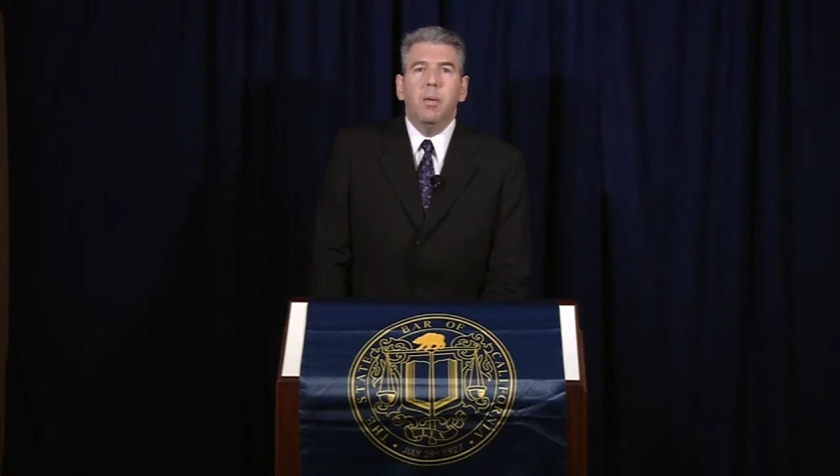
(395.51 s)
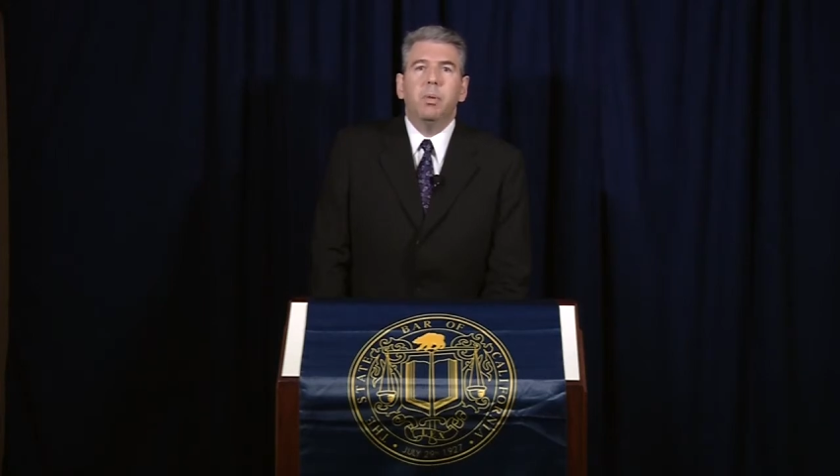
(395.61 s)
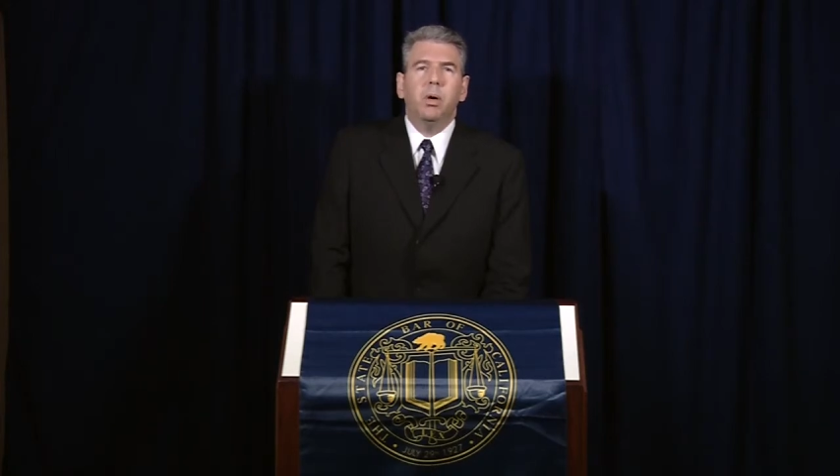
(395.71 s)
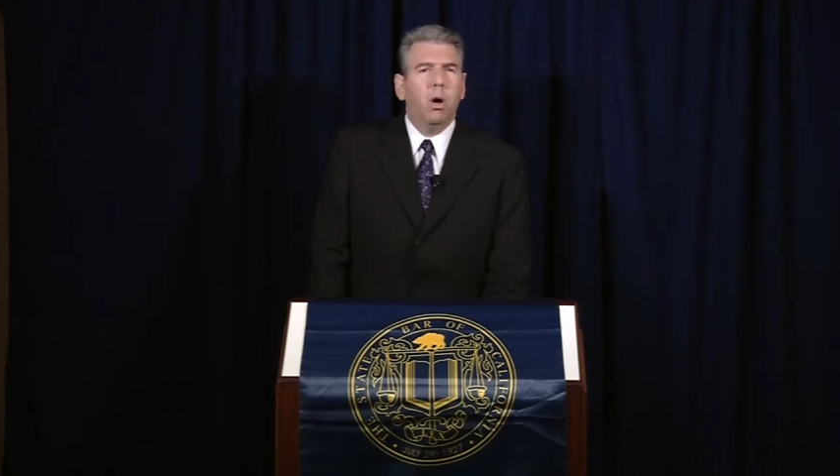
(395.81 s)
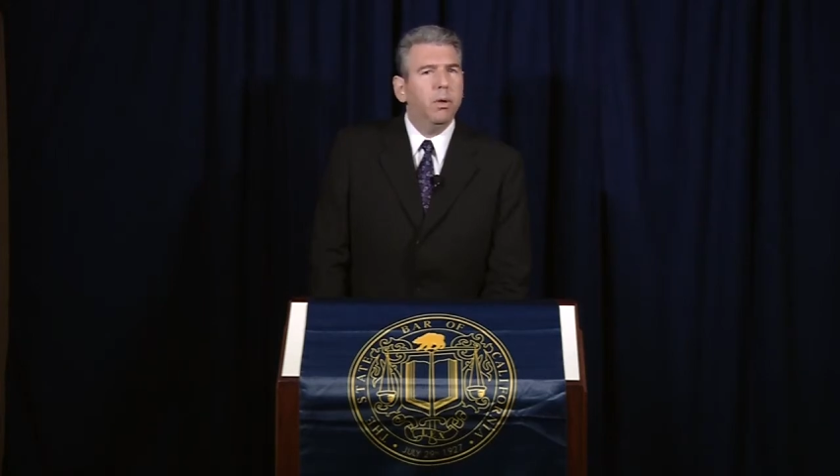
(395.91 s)

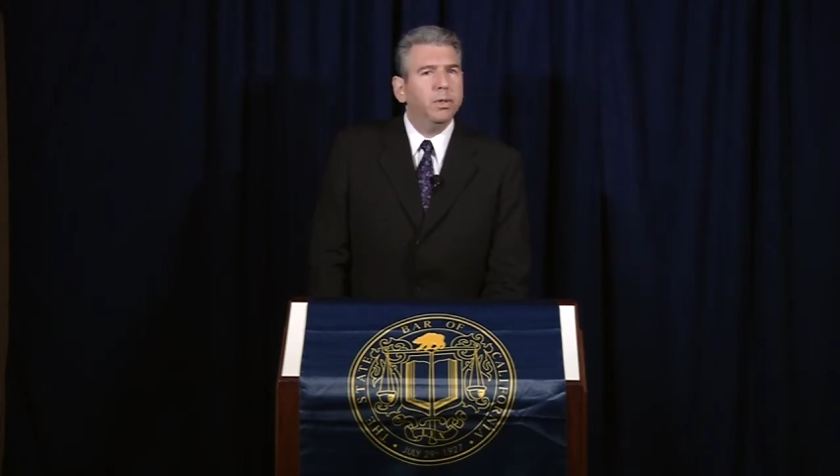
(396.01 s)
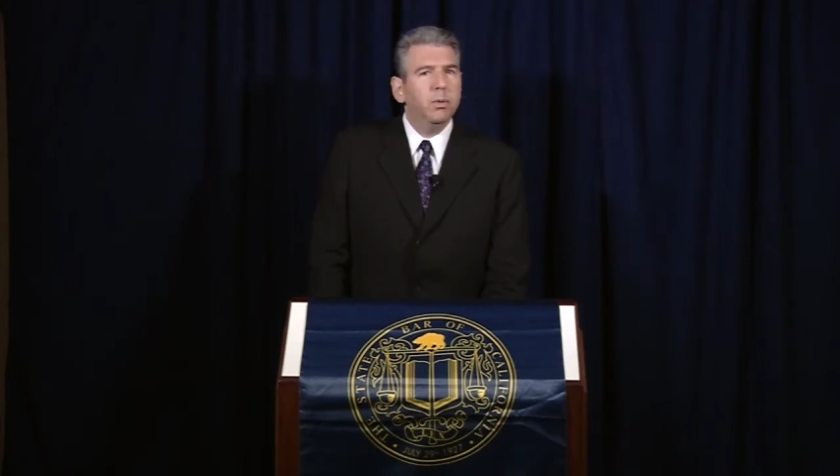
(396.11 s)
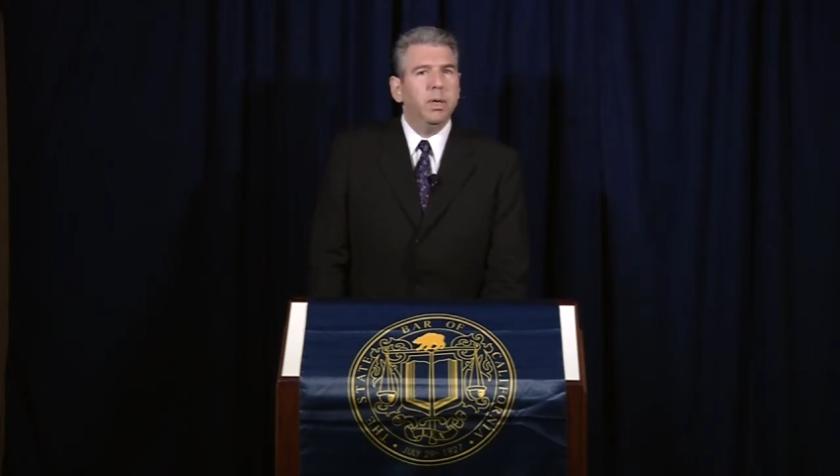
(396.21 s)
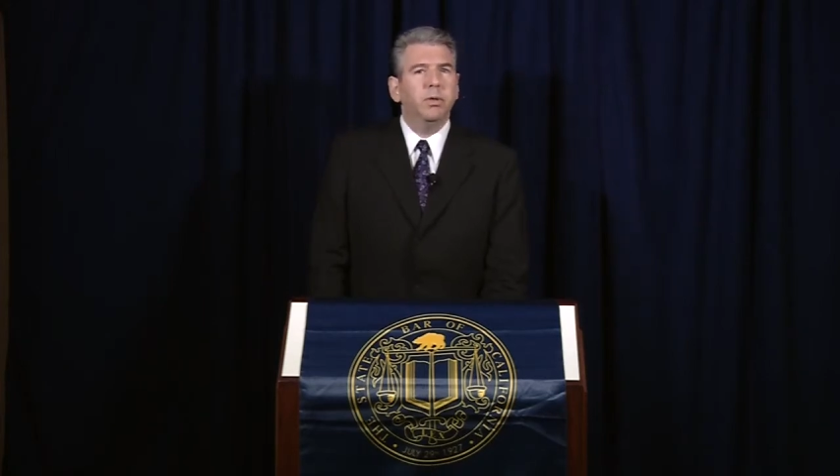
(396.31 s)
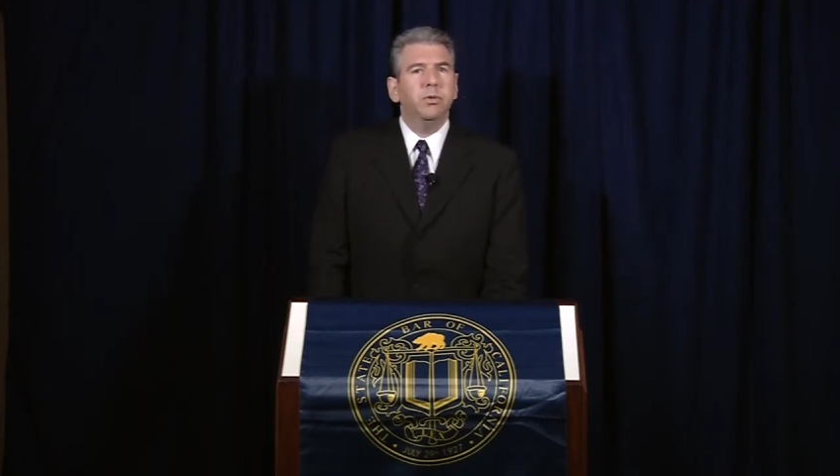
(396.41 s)
but
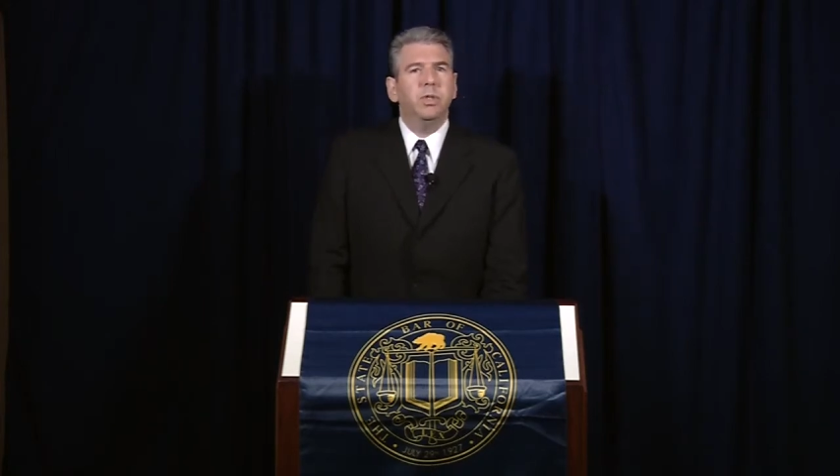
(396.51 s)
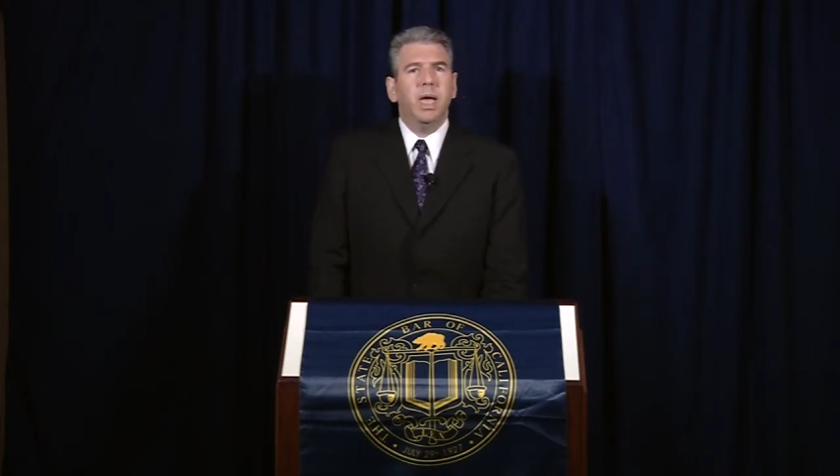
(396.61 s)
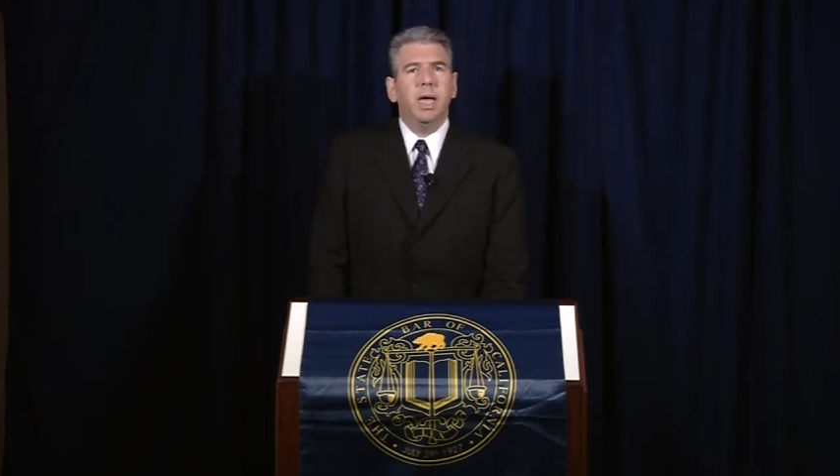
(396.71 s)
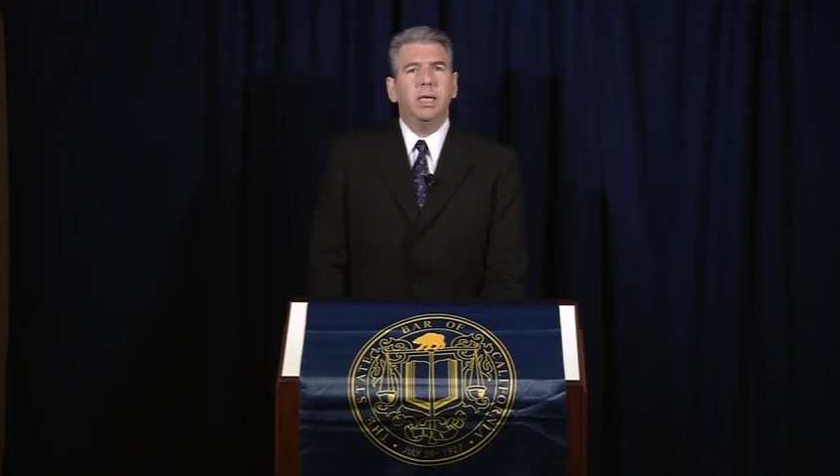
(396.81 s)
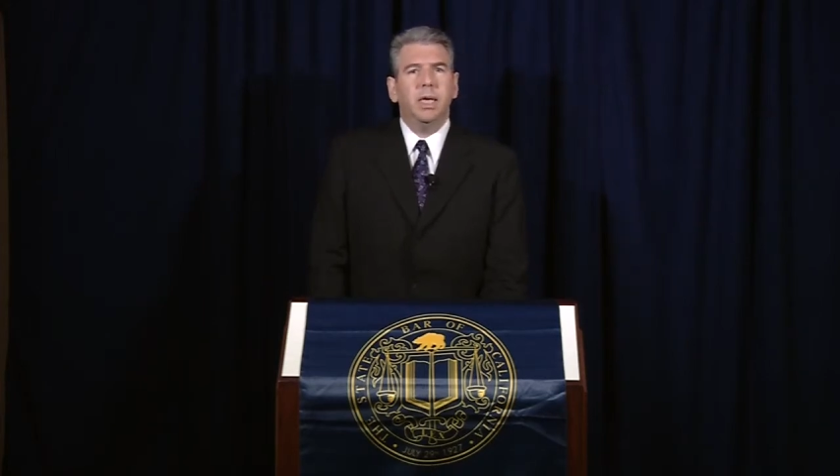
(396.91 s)
also
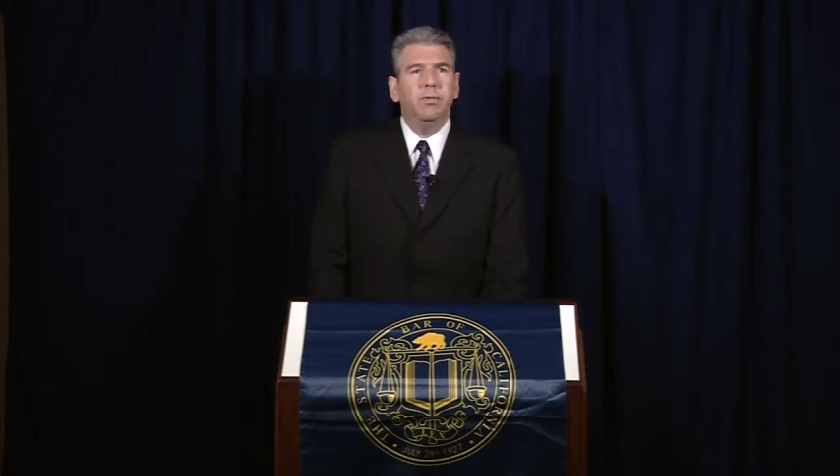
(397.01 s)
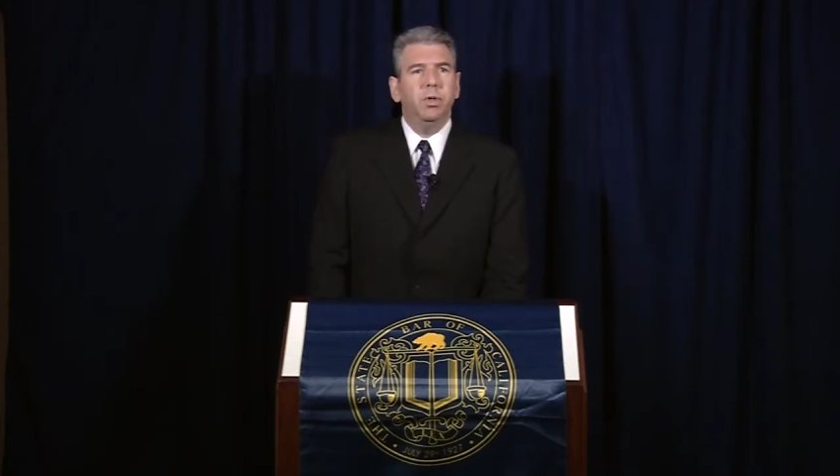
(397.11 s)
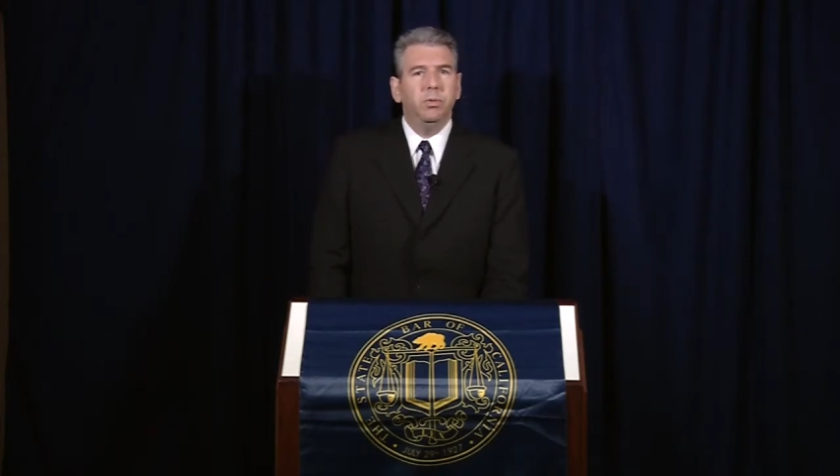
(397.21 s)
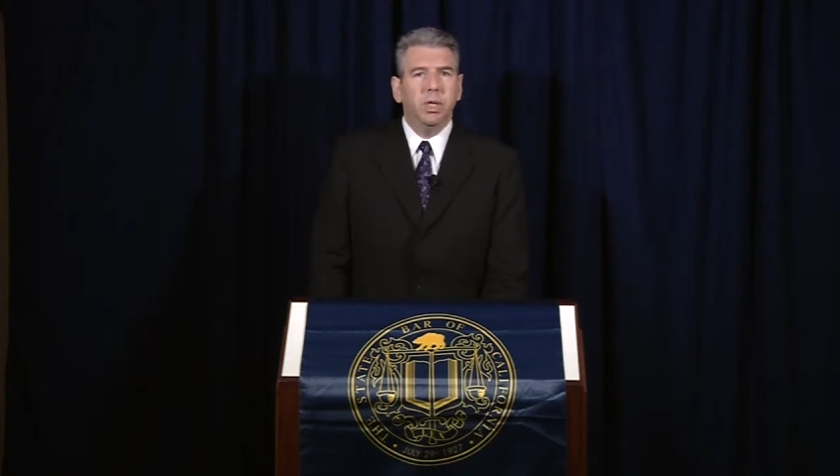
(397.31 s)
understand if you